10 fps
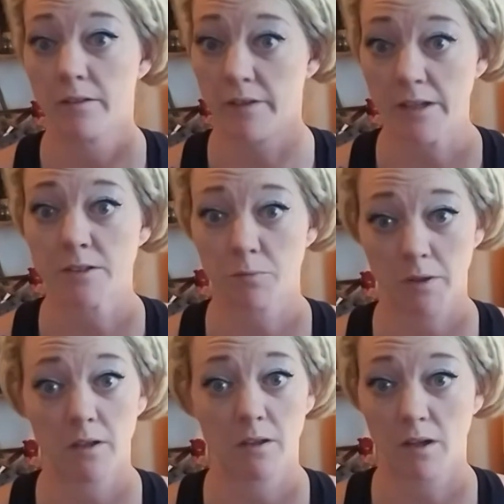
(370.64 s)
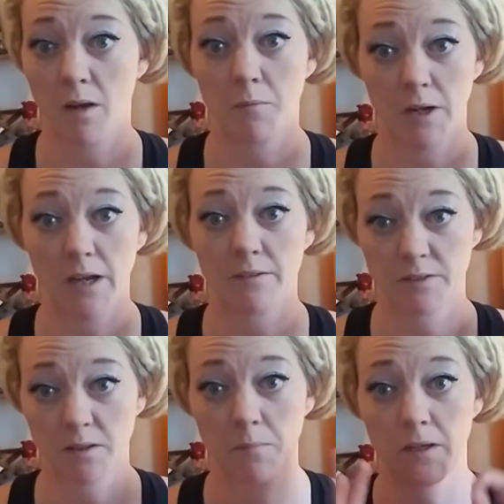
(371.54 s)
next week I'm gonna have
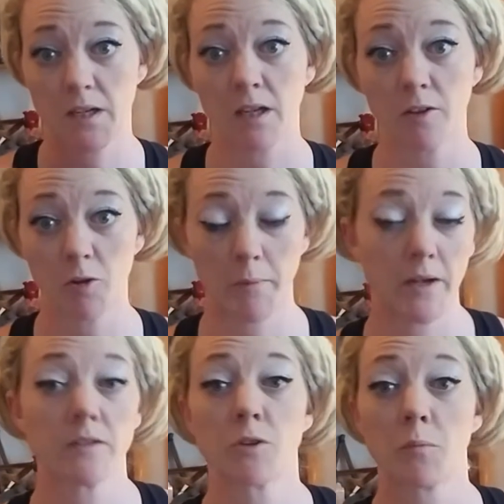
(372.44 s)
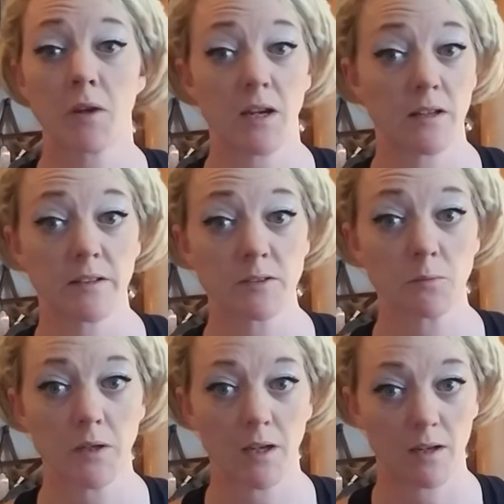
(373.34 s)
something killer made, so I'm taking this
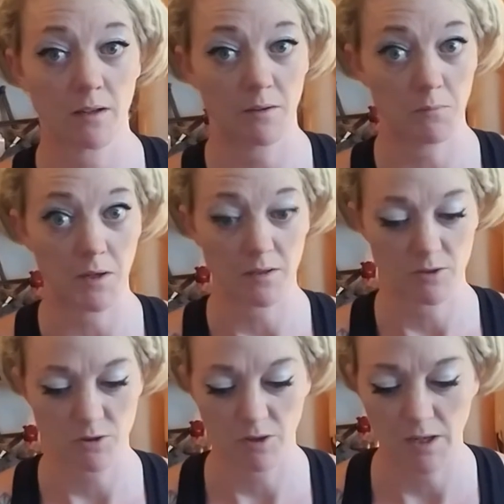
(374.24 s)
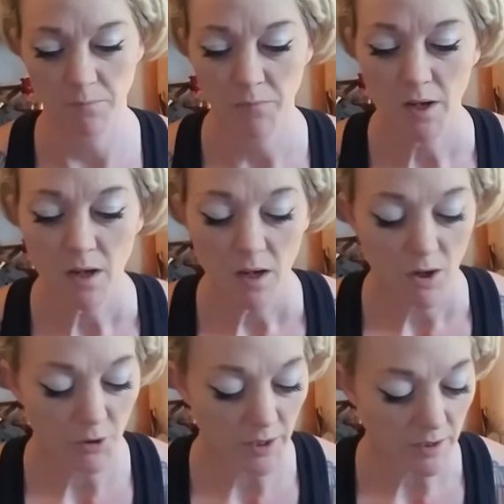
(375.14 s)
weekend to make this shrine.
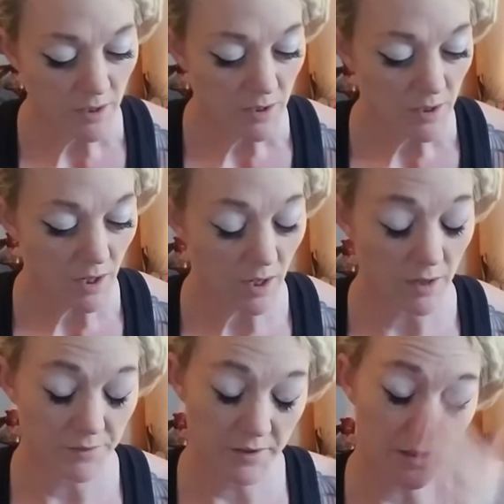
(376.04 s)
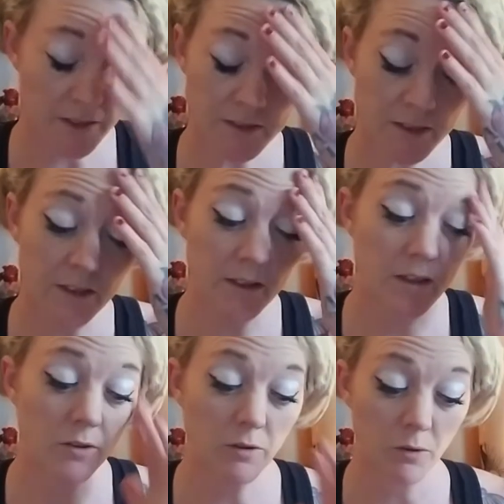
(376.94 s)
Okay, uh, the next thing that
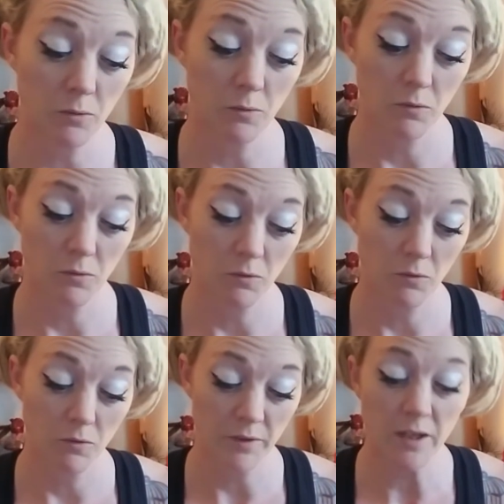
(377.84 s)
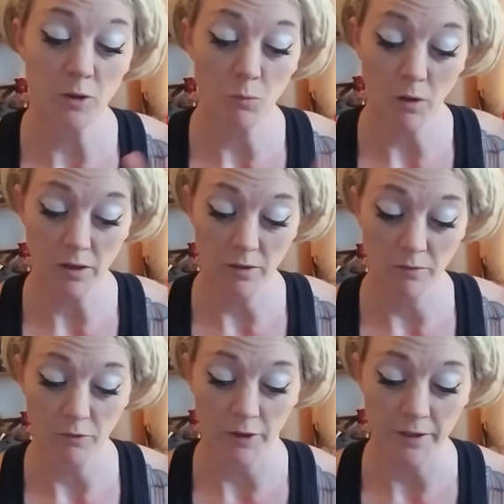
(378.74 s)
you don't that you want to
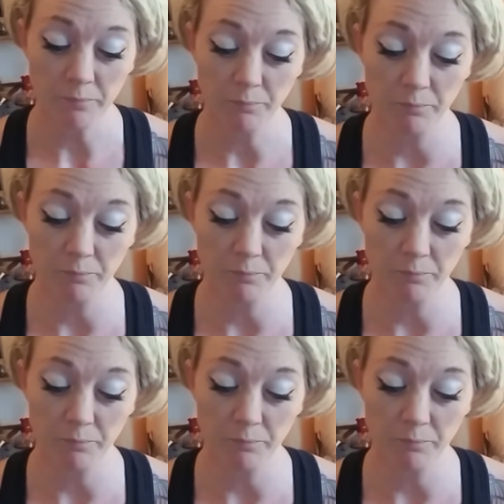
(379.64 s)
avoid